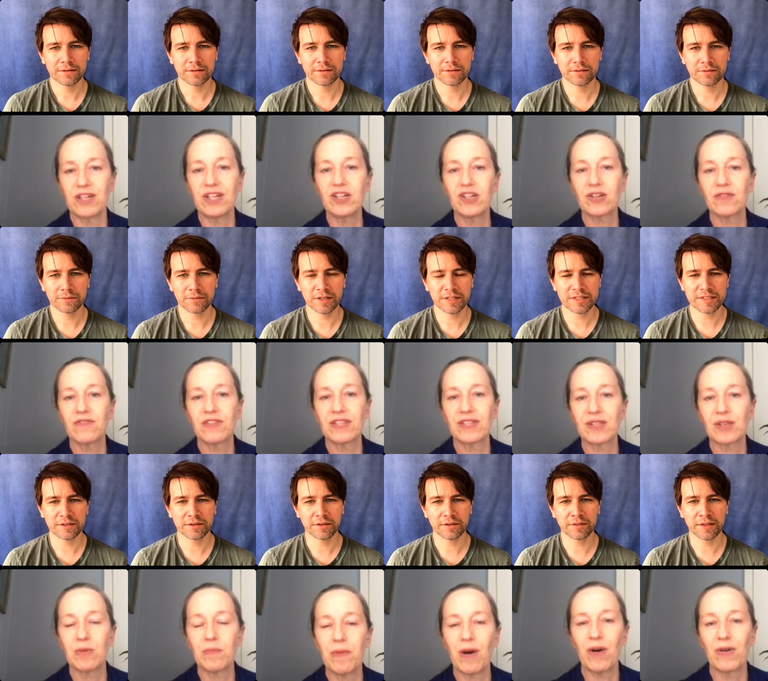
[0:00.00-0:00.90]
Speaker 1: each of. Right,
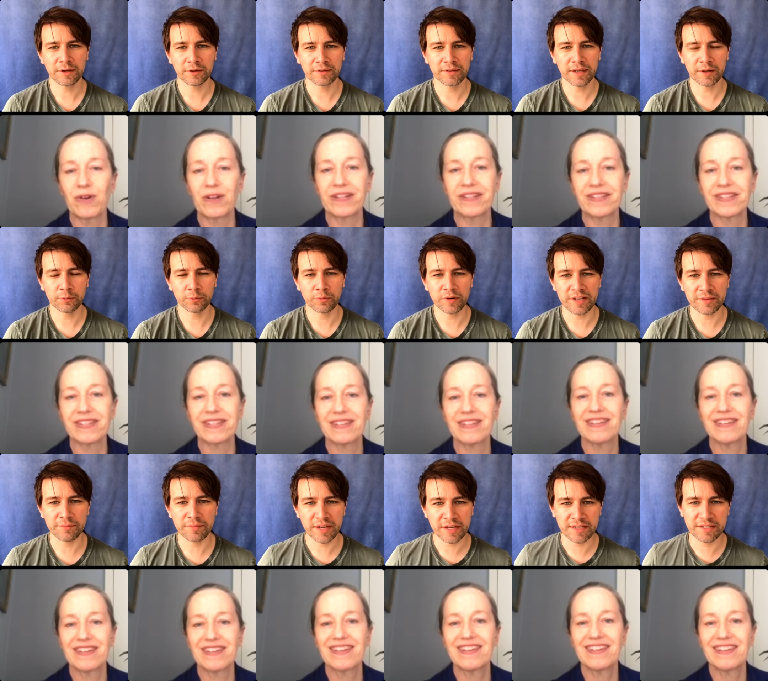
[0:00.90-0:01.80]
so they,
Speaker 2: they
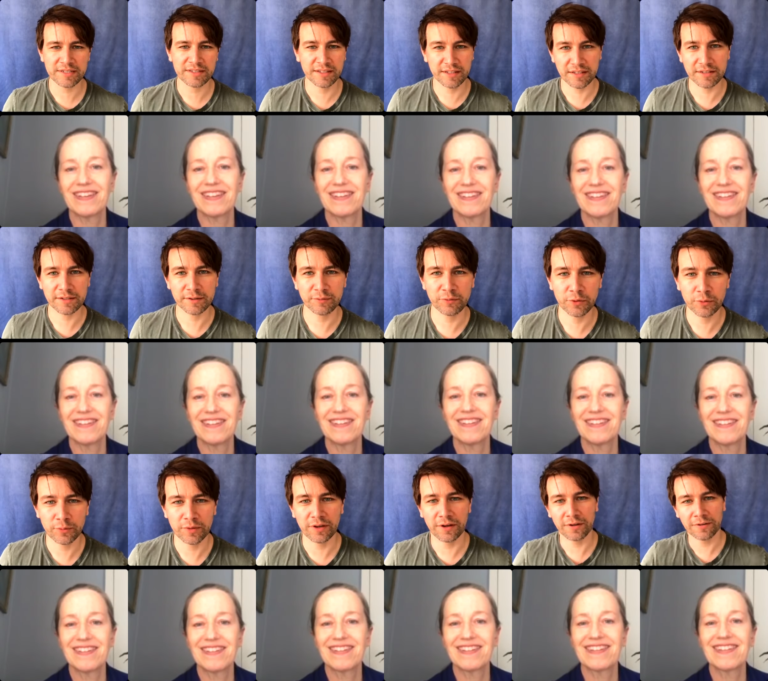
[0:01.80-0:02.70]
remixed it, if
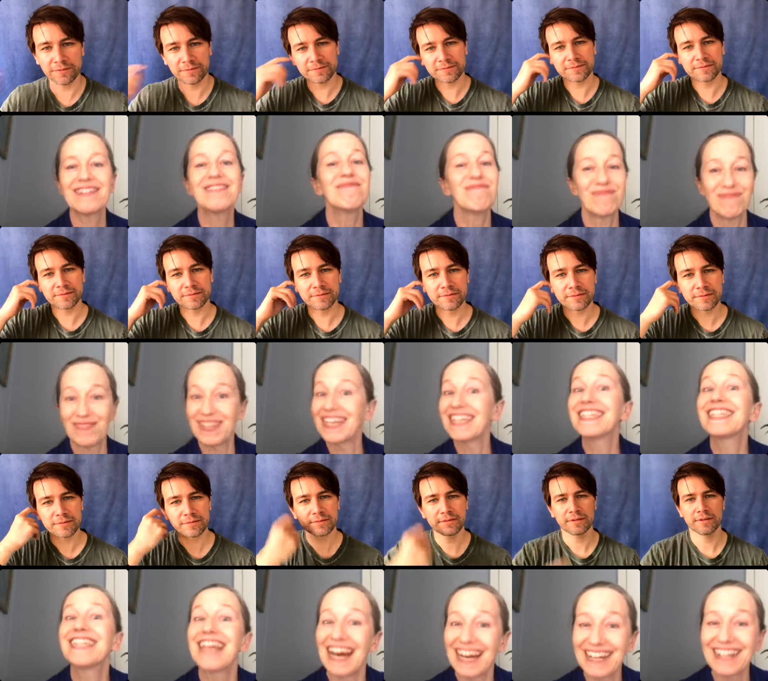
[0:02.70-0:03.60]
you will.
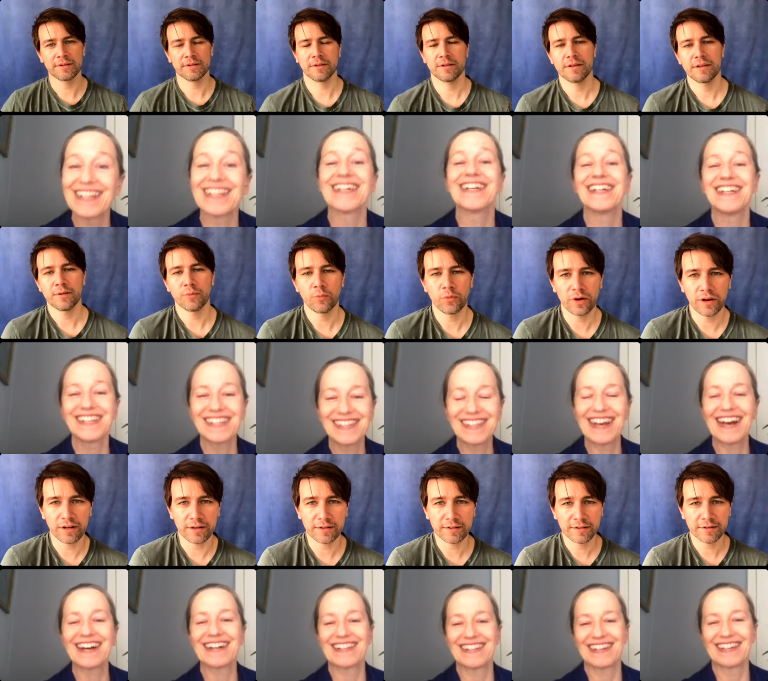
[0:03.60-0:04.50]
Speaker 1: Exactly,
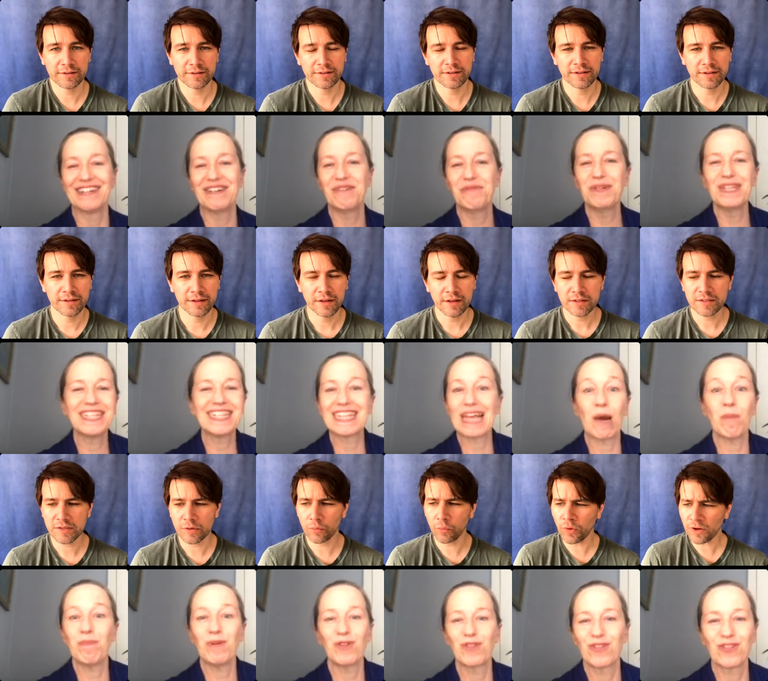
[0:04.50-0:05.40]
exactly. Right.
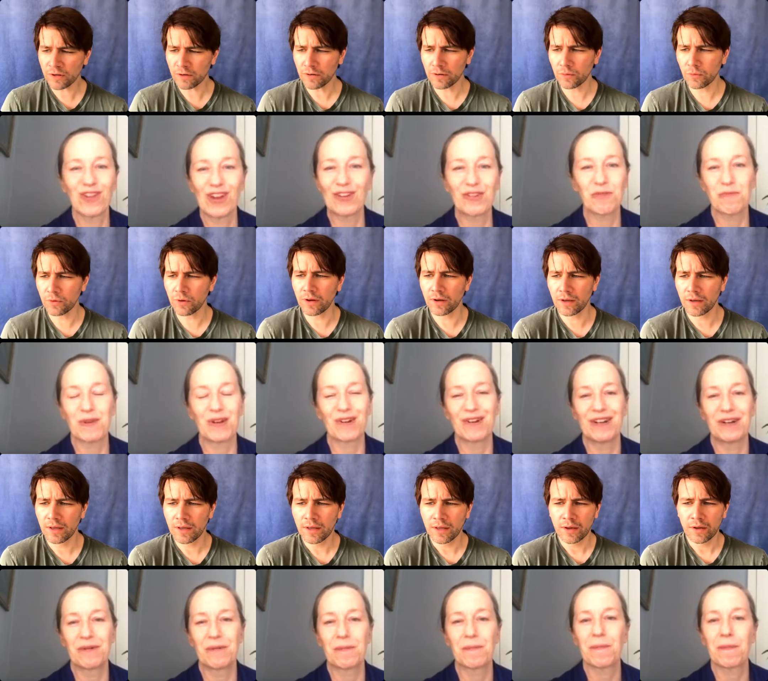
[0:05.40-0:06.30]
Sampled so Shakespeare.
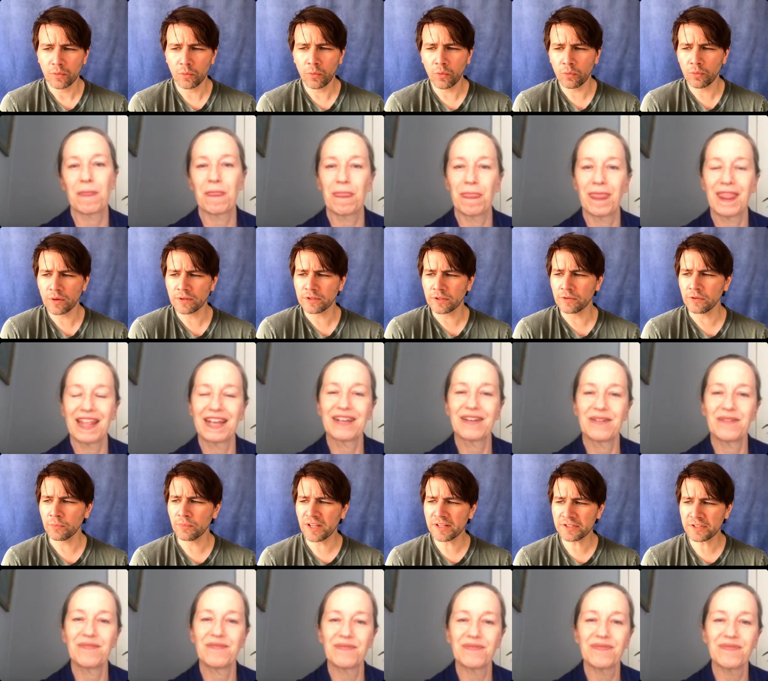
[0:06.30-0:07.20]
Speaker 2: Are,
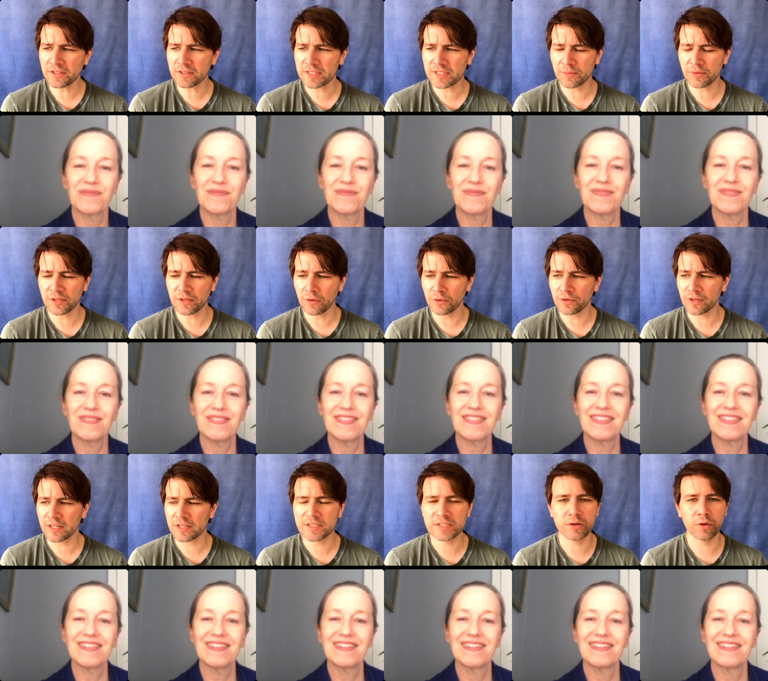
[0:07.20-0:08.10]
you mentioned some of the older
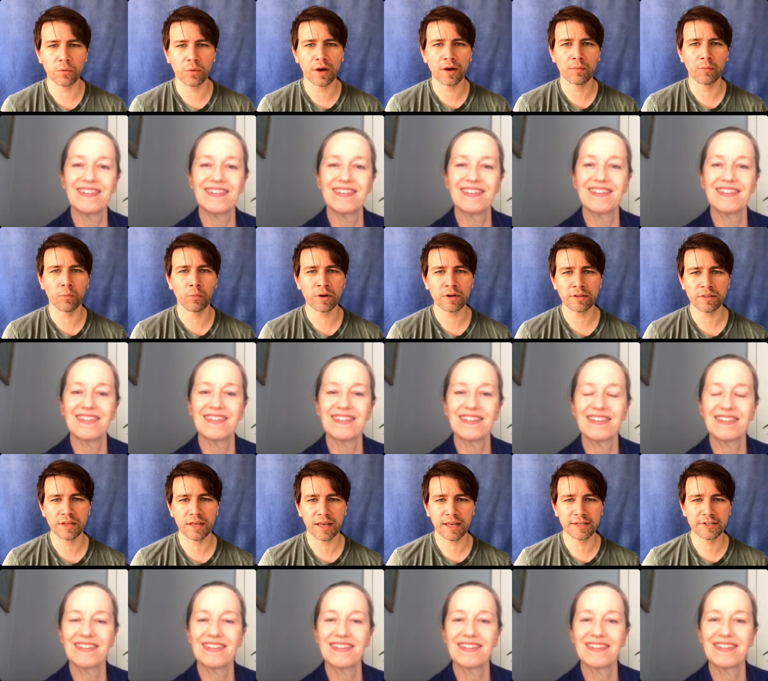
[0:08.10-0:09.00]
kids. So, um, what are
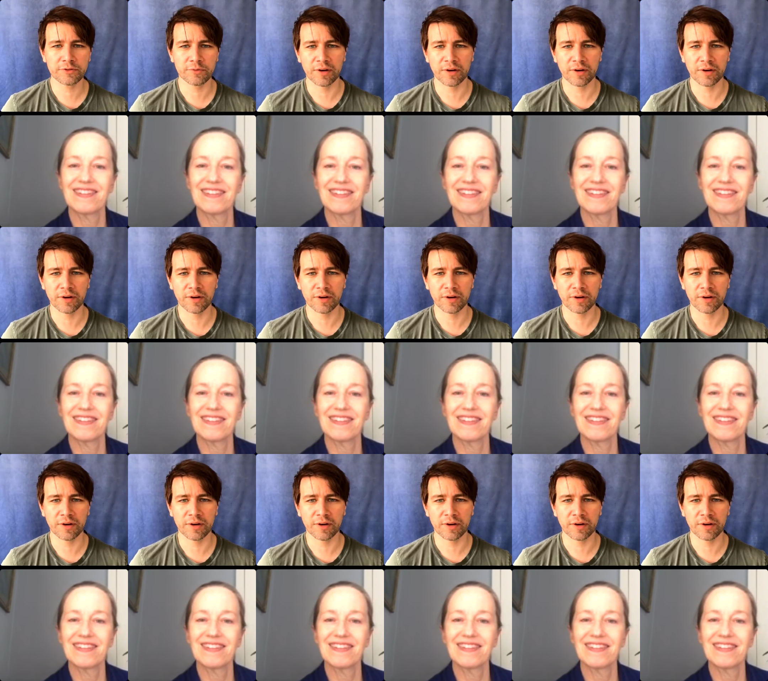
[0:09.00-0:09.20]
the age